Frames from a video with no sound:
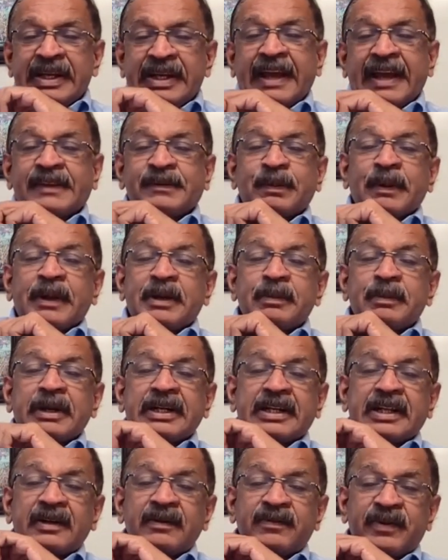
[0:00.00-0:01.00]

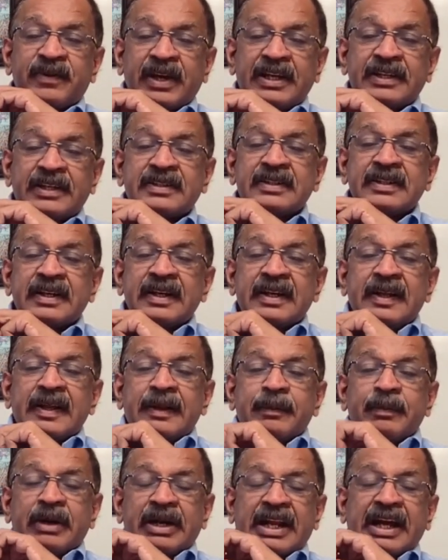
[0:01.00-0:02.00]
experimental phase,
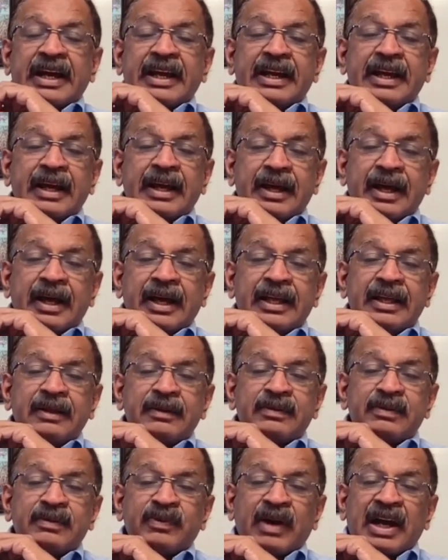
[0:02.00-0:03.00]
but I
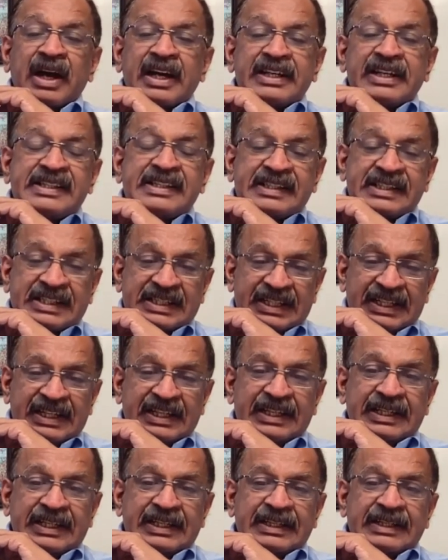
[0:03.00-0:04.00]

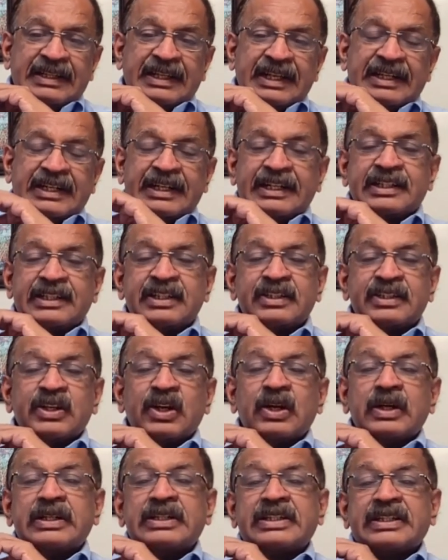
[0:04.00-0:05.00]
see that it is
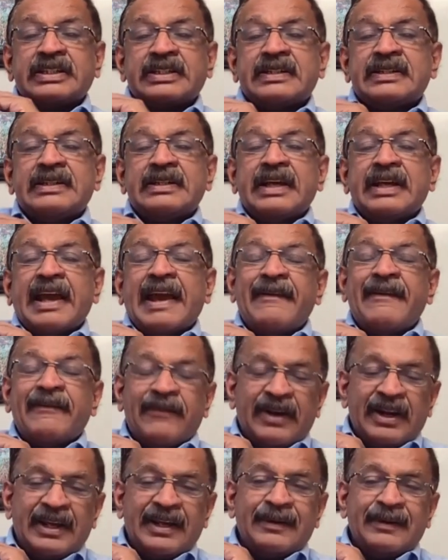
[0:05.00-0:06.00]
not just
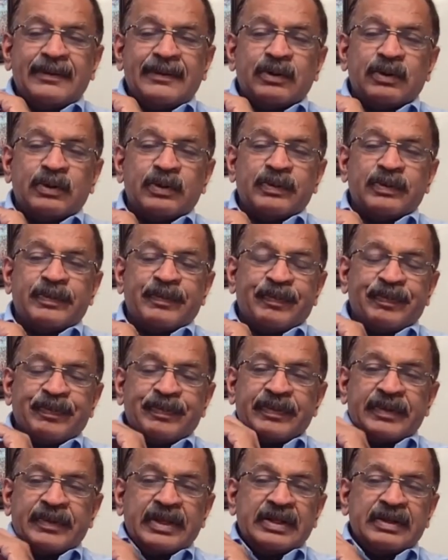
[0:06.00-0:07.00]
every
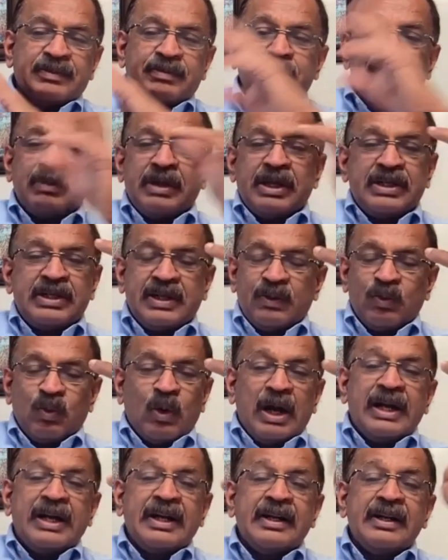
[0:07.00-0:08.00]
machine.
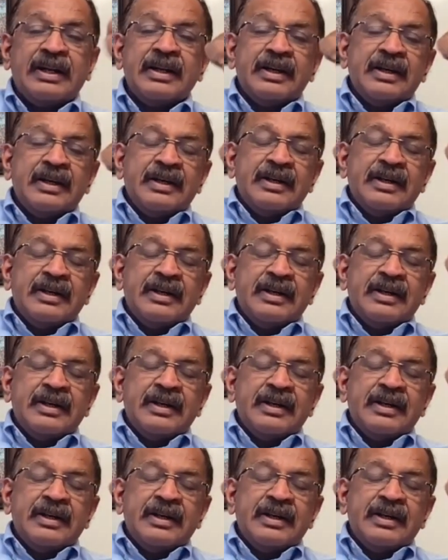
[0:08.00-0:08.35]
One,